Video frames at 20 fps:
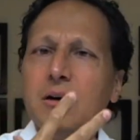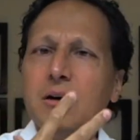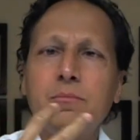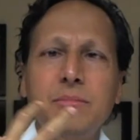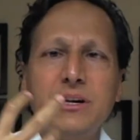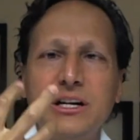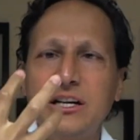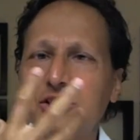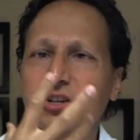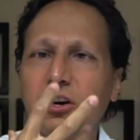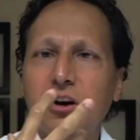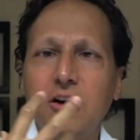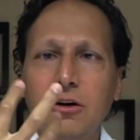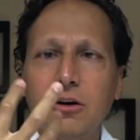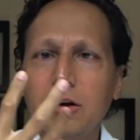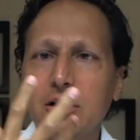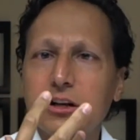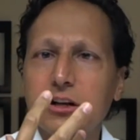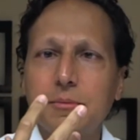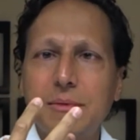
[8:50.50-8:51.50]
But it's
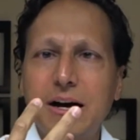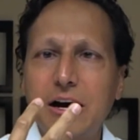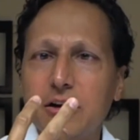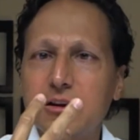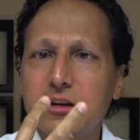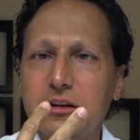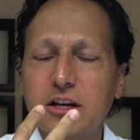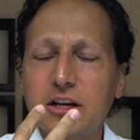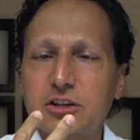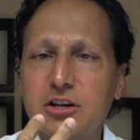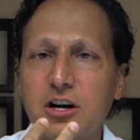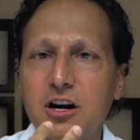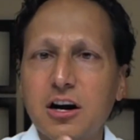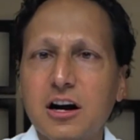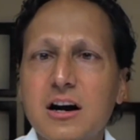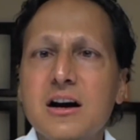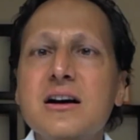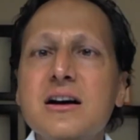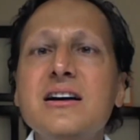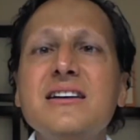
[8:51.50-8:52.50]
all in the mouth and the
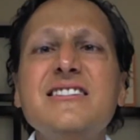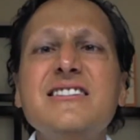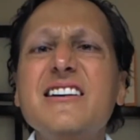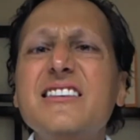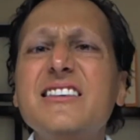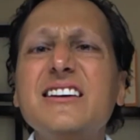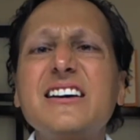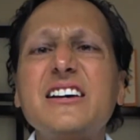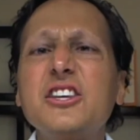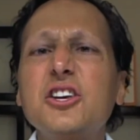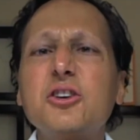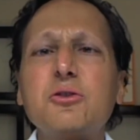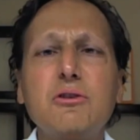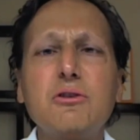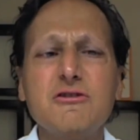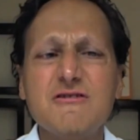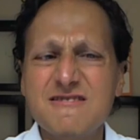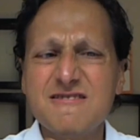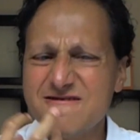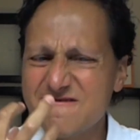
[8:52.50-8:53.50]
tongue, nothing in the
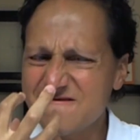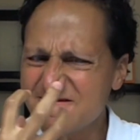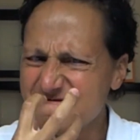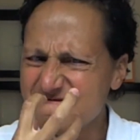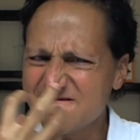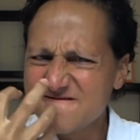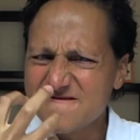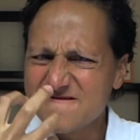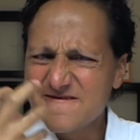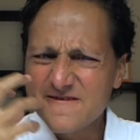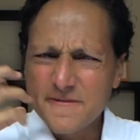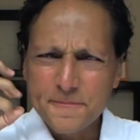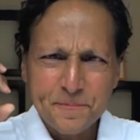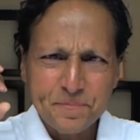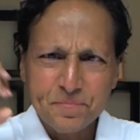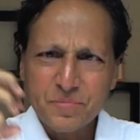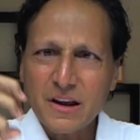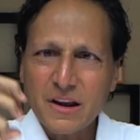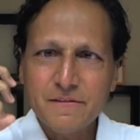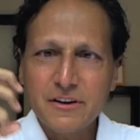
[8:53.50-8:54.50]
throat.
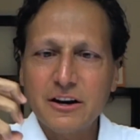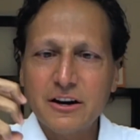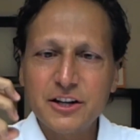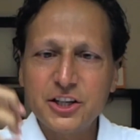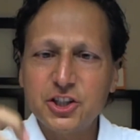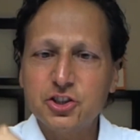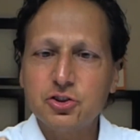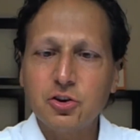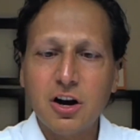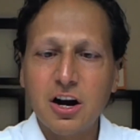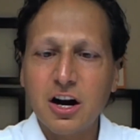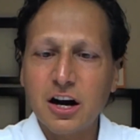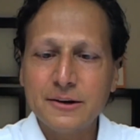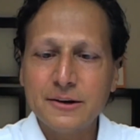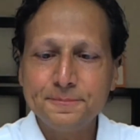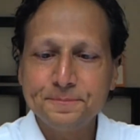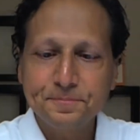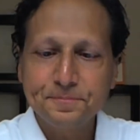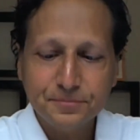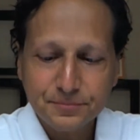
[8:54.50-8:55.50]
Very strong.
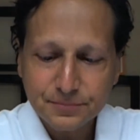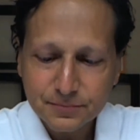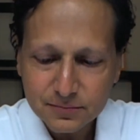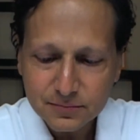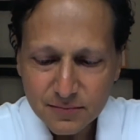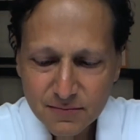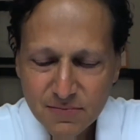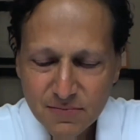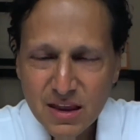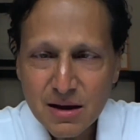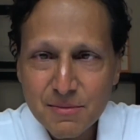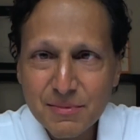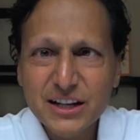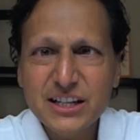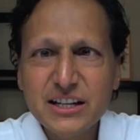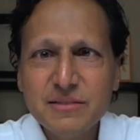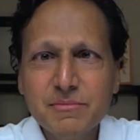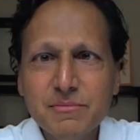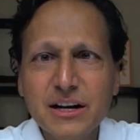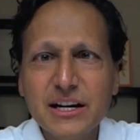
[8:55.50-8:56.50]
My
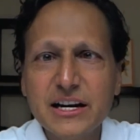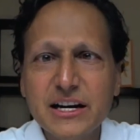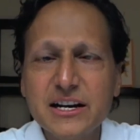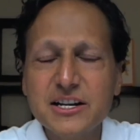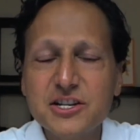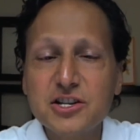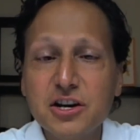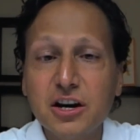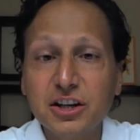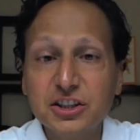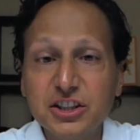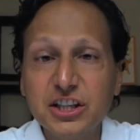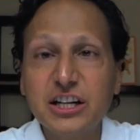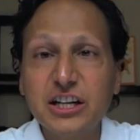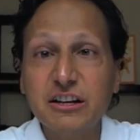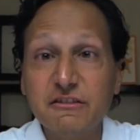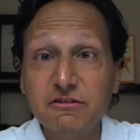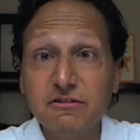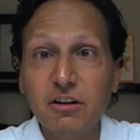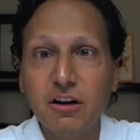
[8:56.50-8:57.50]
tongue's
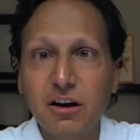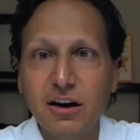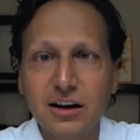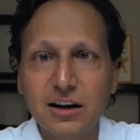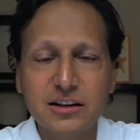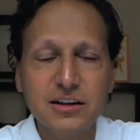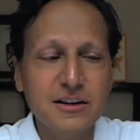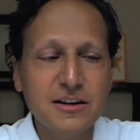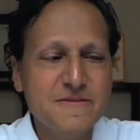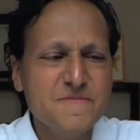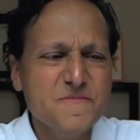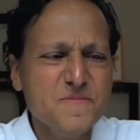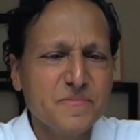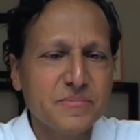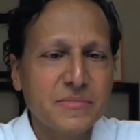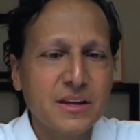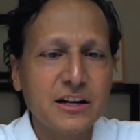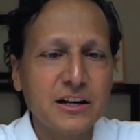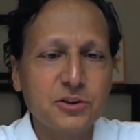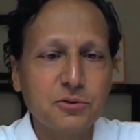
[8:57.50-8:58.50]
getting flogged,
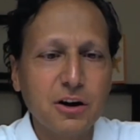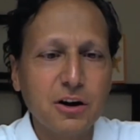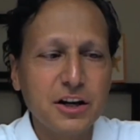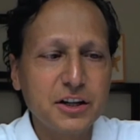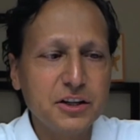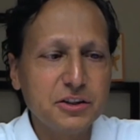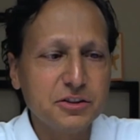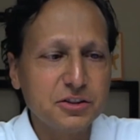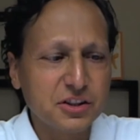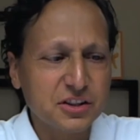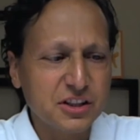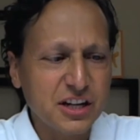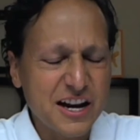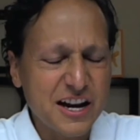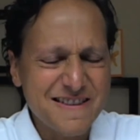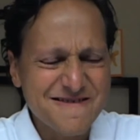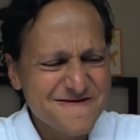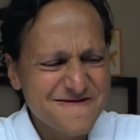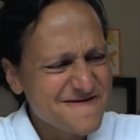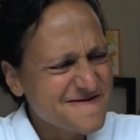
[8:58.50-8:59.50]
as Ron used to say,
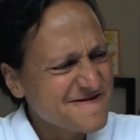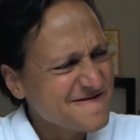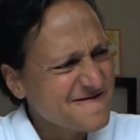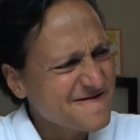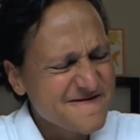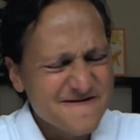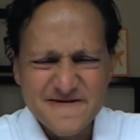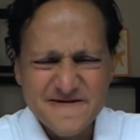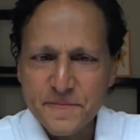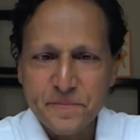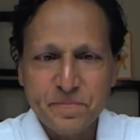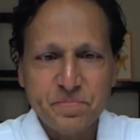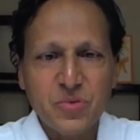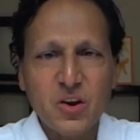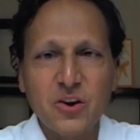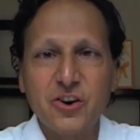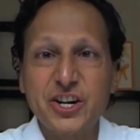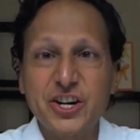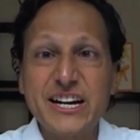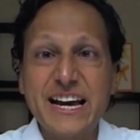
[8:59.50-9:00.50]

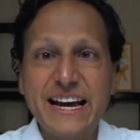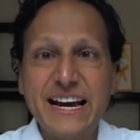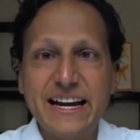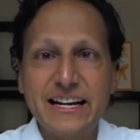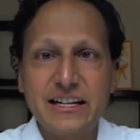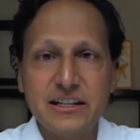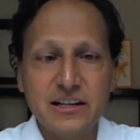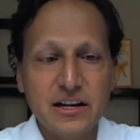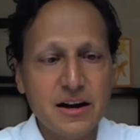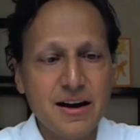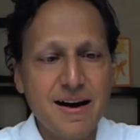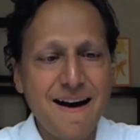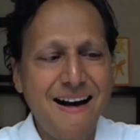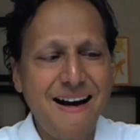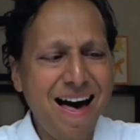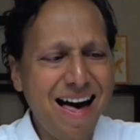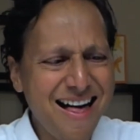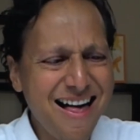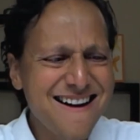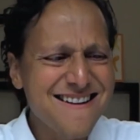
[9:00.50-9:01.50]
or caned,
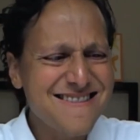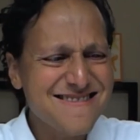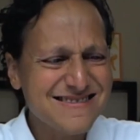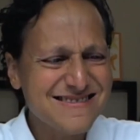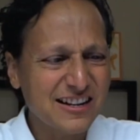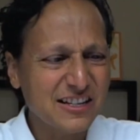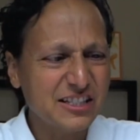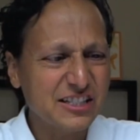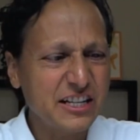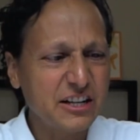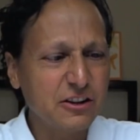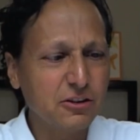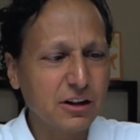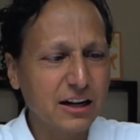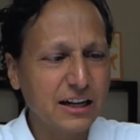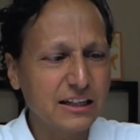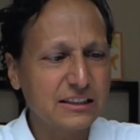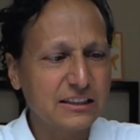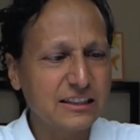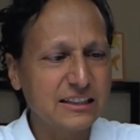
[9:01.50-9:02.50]
as Neil
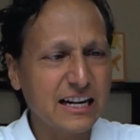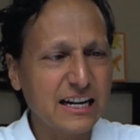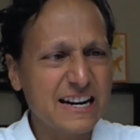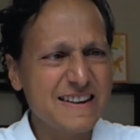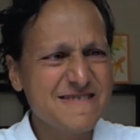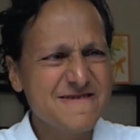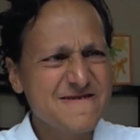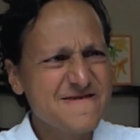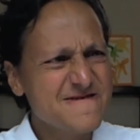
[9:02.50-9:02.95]
likes to say.